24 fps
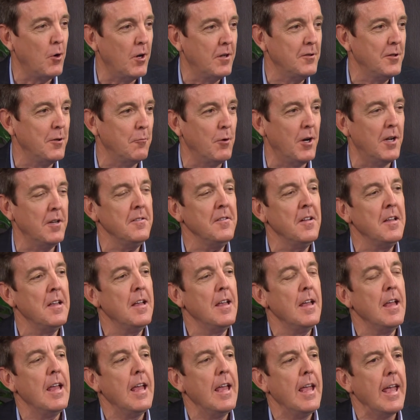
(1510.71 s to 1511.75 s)
One to One.
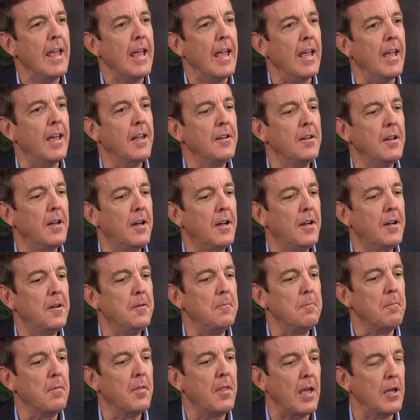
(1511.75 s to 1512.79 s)
And
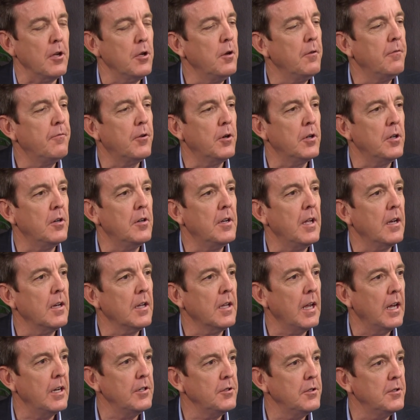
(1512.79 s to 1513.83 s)
thank you for your
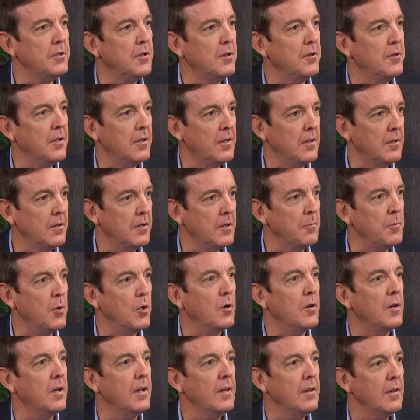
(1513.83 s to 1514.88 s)
dedication to the
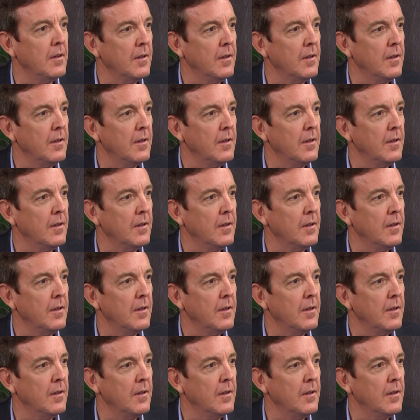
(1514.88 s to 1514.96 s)
community.